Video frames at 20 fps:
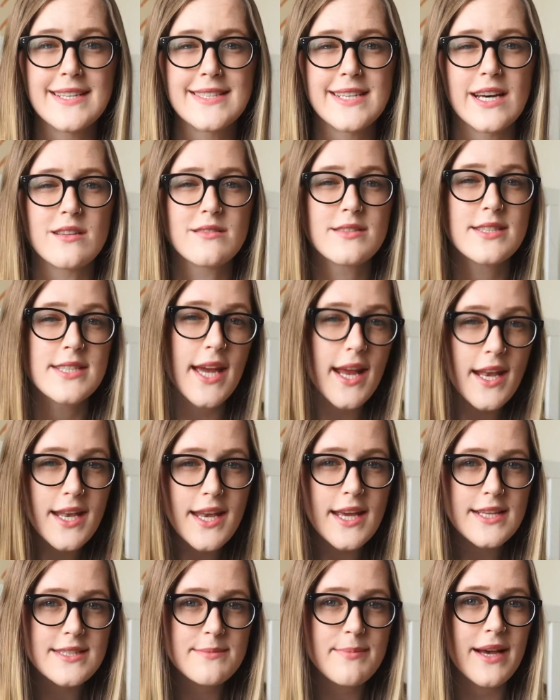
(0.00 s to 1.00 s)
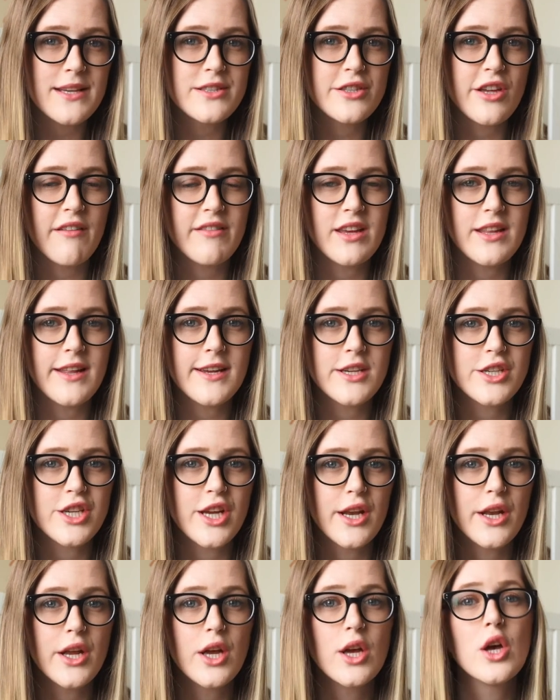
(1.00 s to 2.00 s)
until ten days past
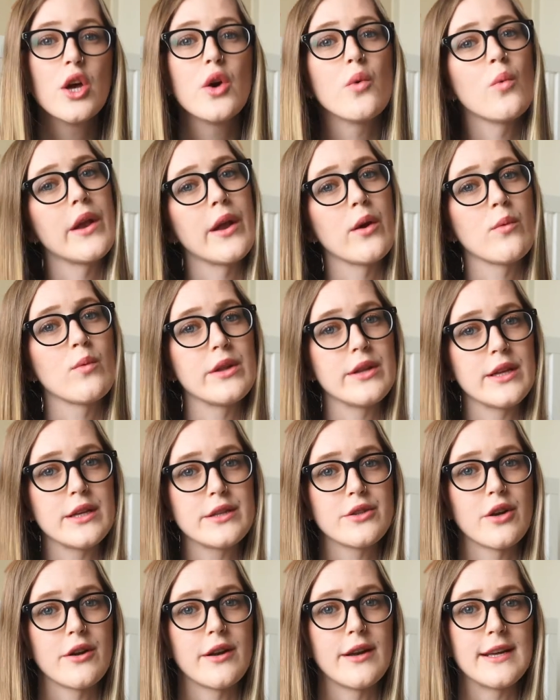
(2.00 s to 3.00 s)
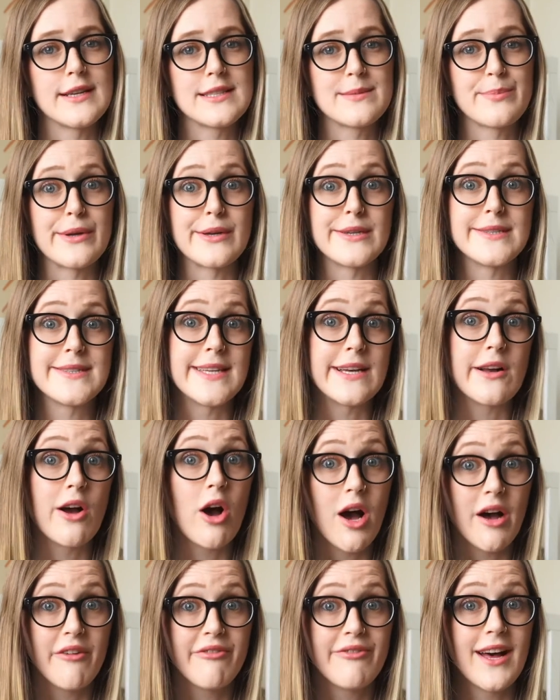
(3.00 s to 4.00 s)
ovulation, when I really started experiencing
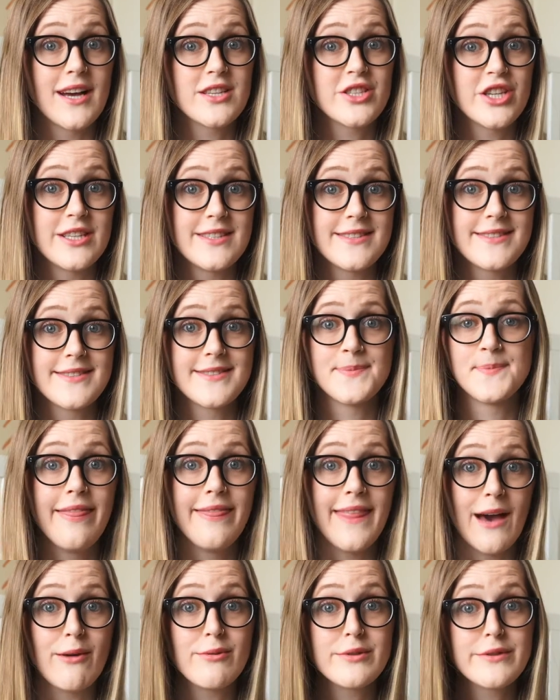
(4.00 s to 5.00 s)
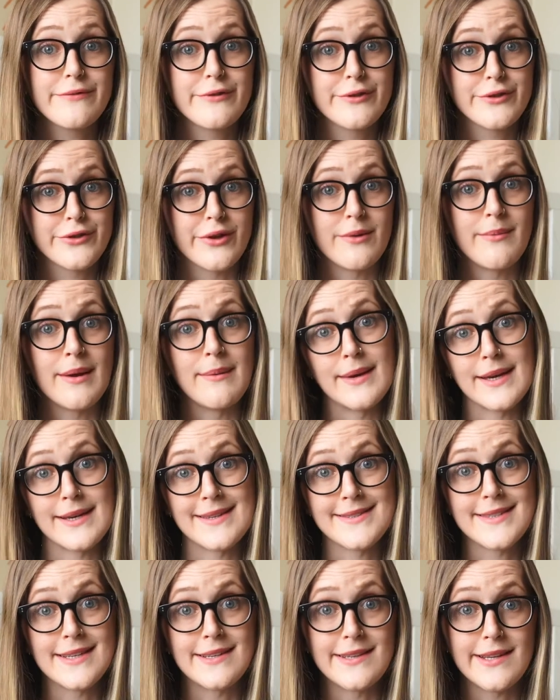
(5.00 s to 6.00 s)
hot flashes. That was for sure my
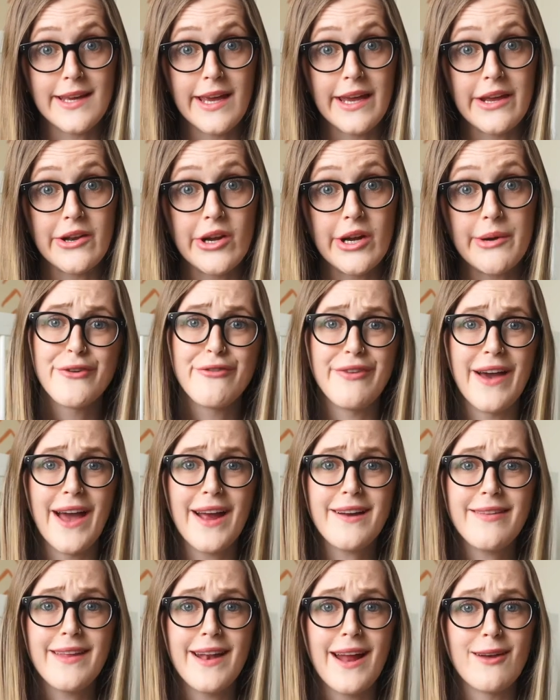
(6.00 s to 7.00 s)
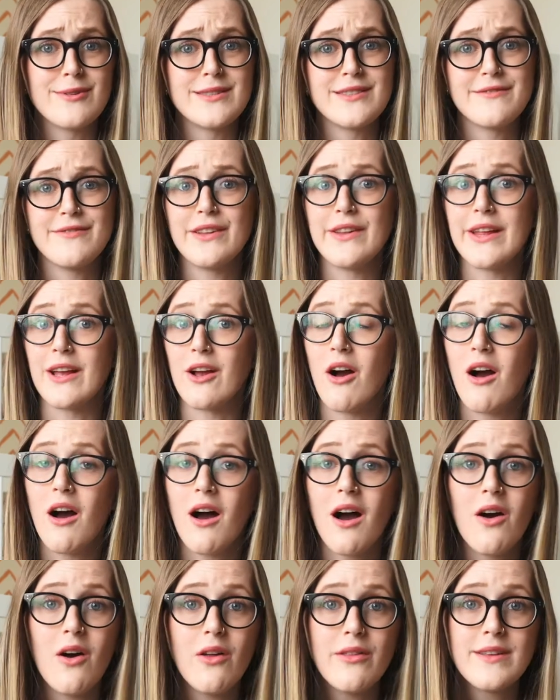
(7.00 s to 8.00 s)
biggest indicator. The fact that I was feeling
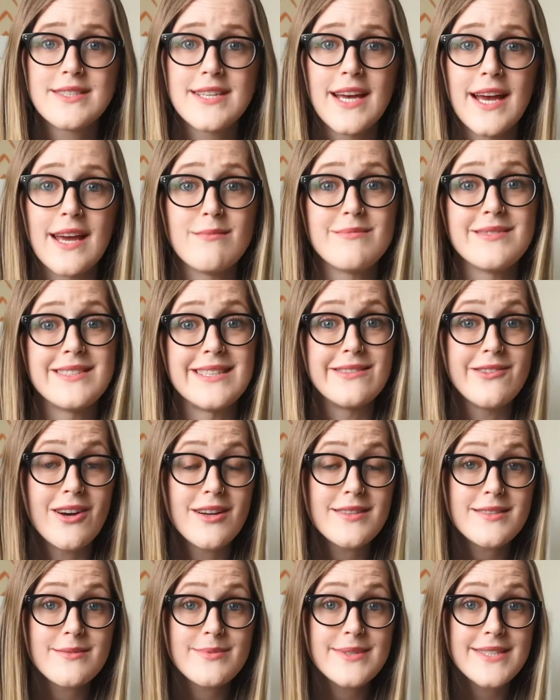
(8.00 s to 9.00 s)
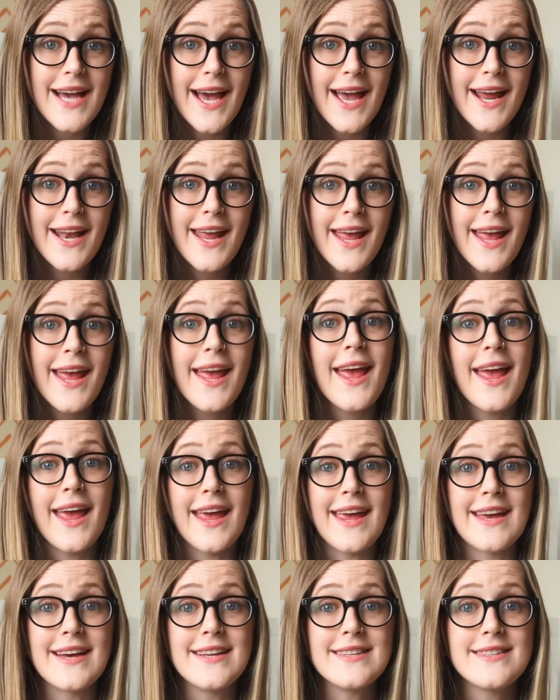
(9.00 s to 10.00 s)
hot all the time did not subside,
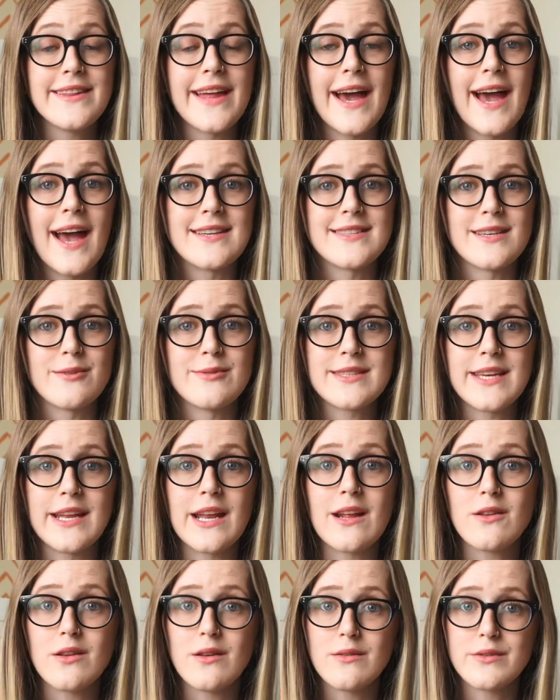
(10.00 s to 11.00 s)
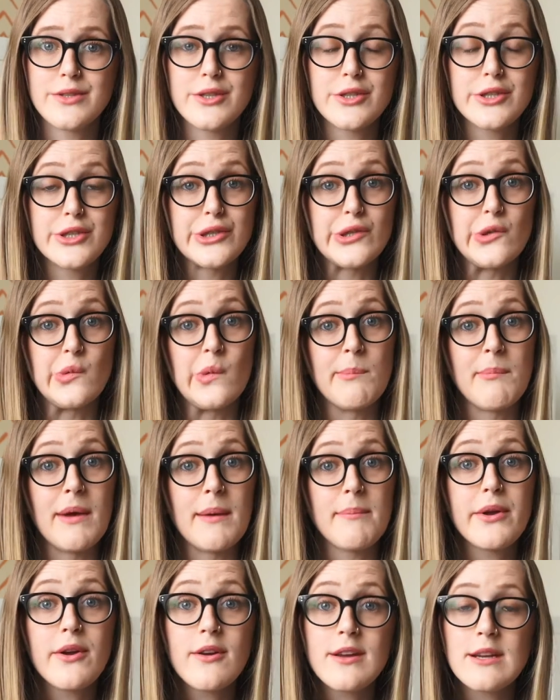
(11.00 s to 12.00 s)
and that as I was getting closer to when
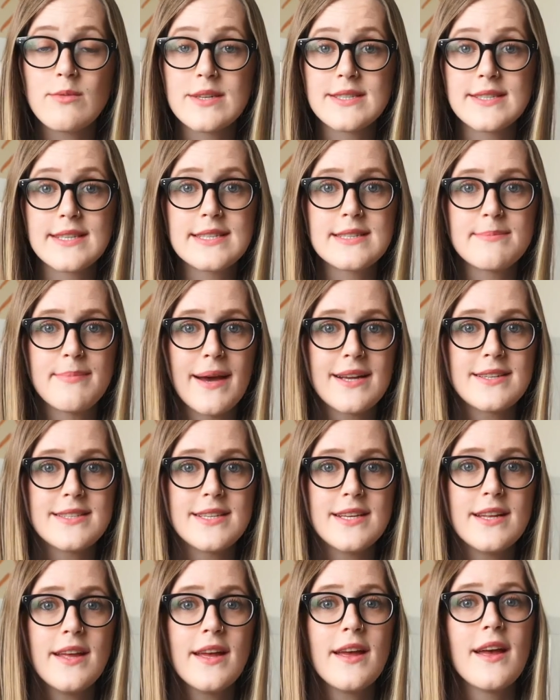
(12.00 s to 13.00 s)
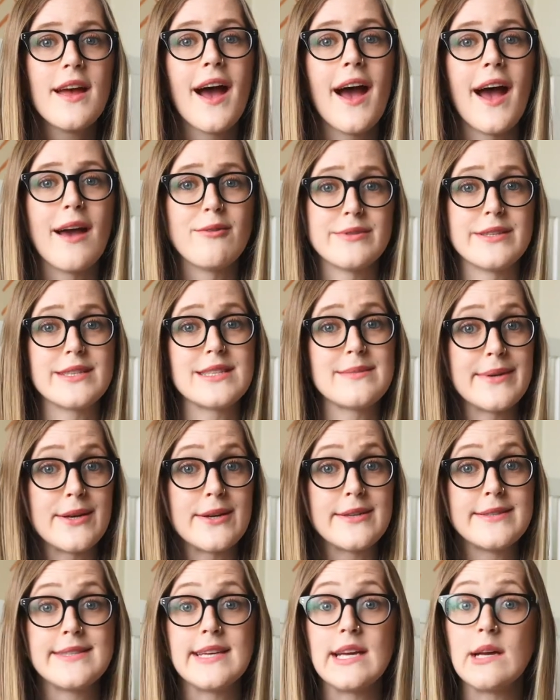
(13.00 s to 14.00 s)
my period was expected, I was
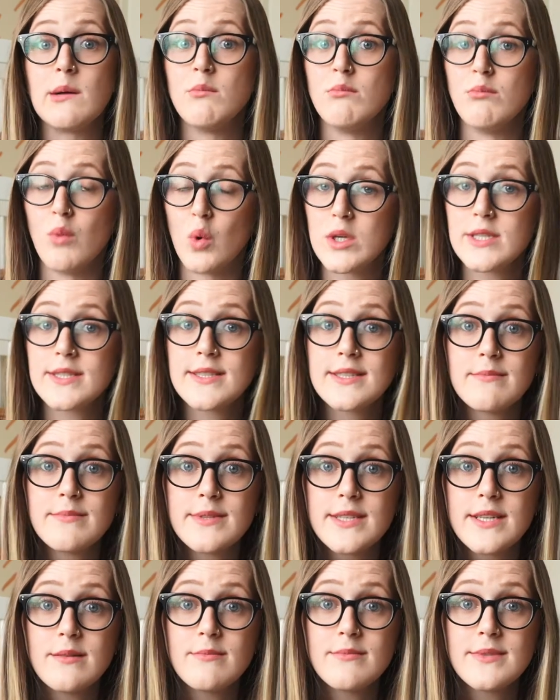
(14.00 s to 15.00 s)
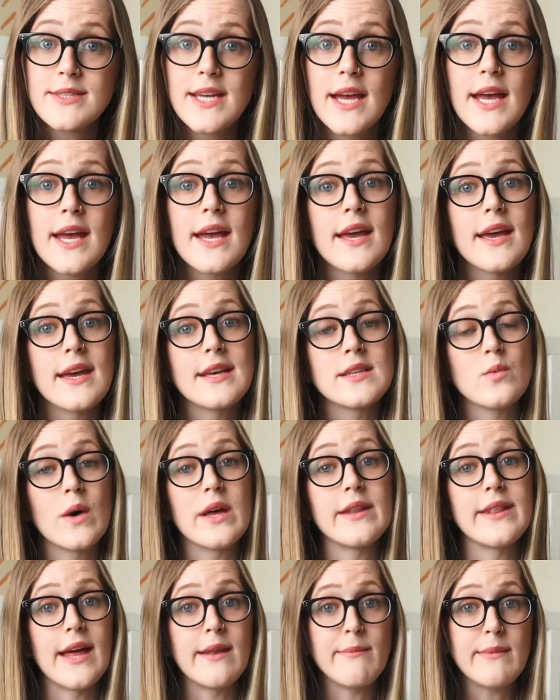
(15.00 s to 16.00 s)
experiencing more symptoms is
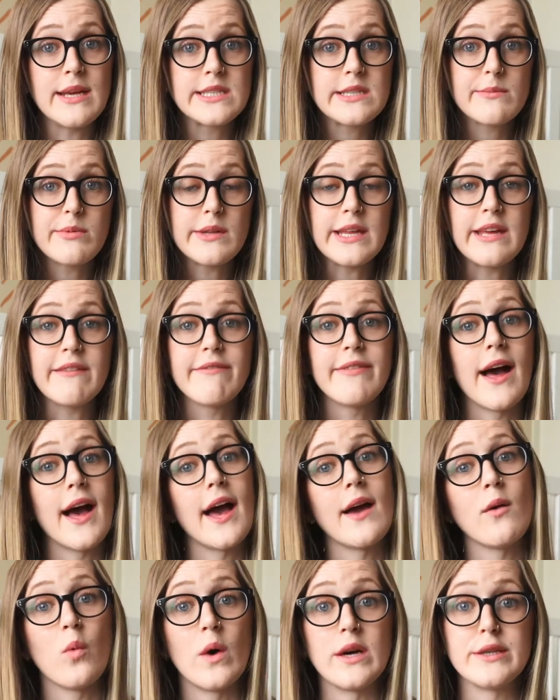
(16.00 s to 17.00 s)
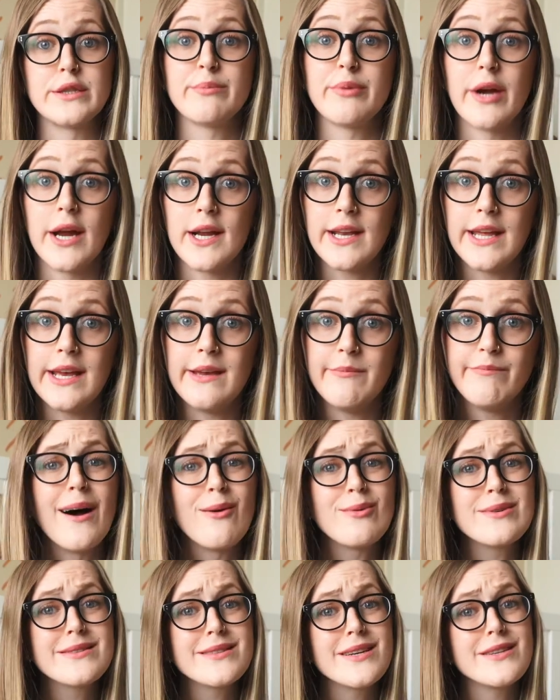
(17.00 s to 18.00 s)
what led me to believe that I was pregnant.
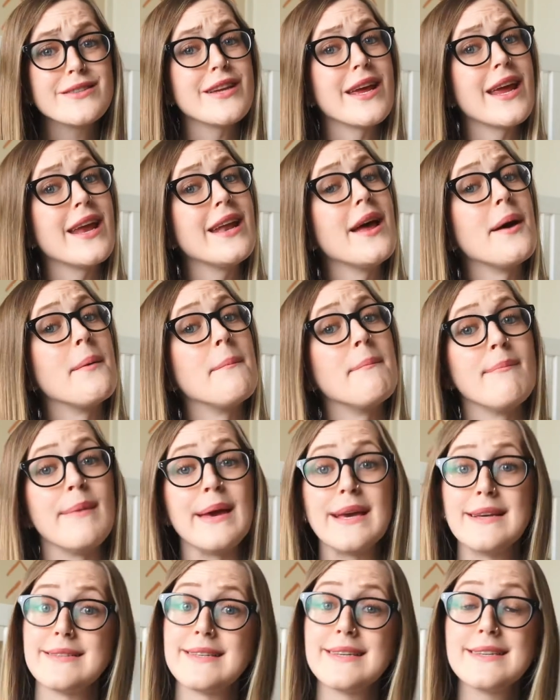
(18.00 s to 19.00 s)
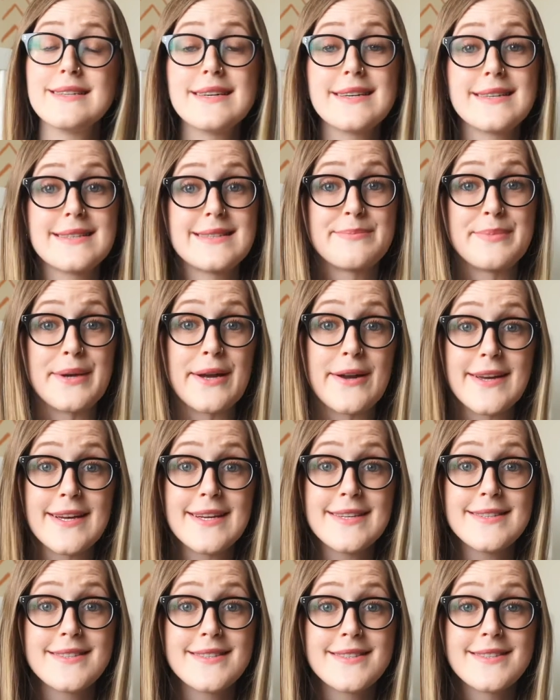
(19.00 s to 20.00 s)
That was such an amazing
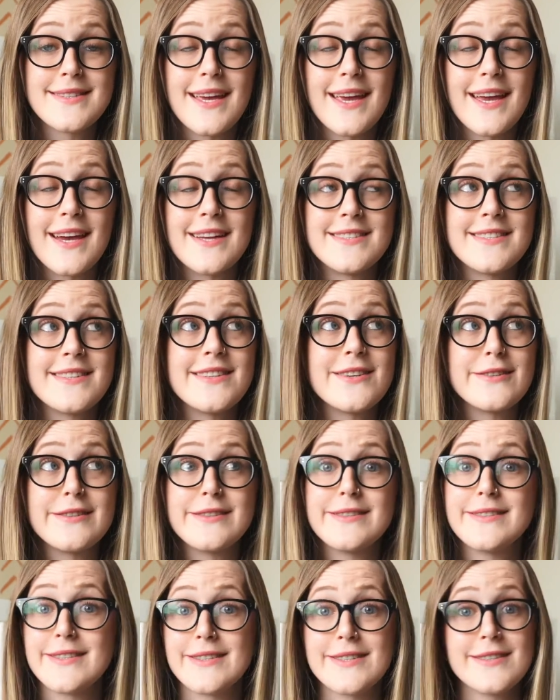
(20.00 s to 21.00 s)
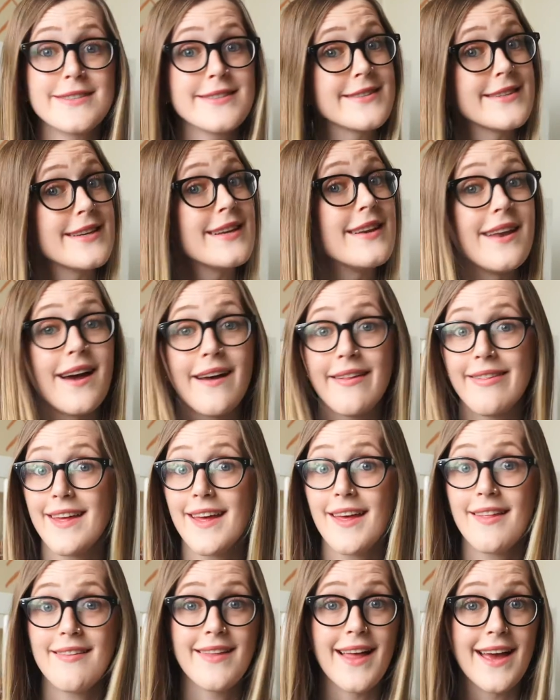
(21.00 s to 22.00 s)
experience, and there is seriously
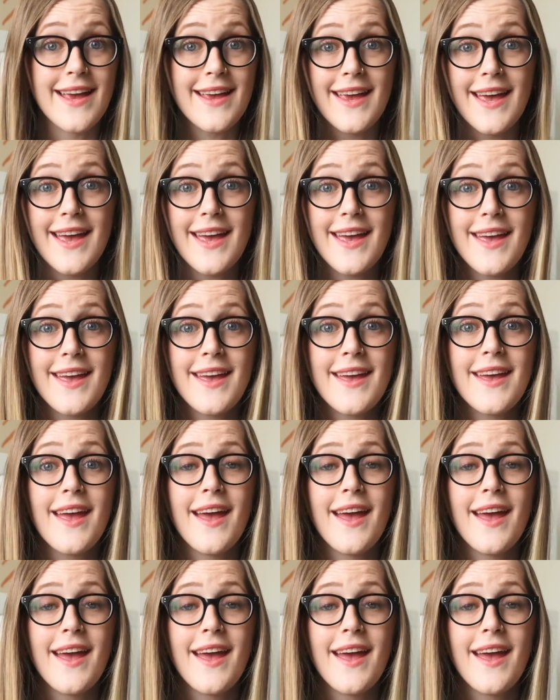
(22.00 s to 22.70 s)
nothing like it.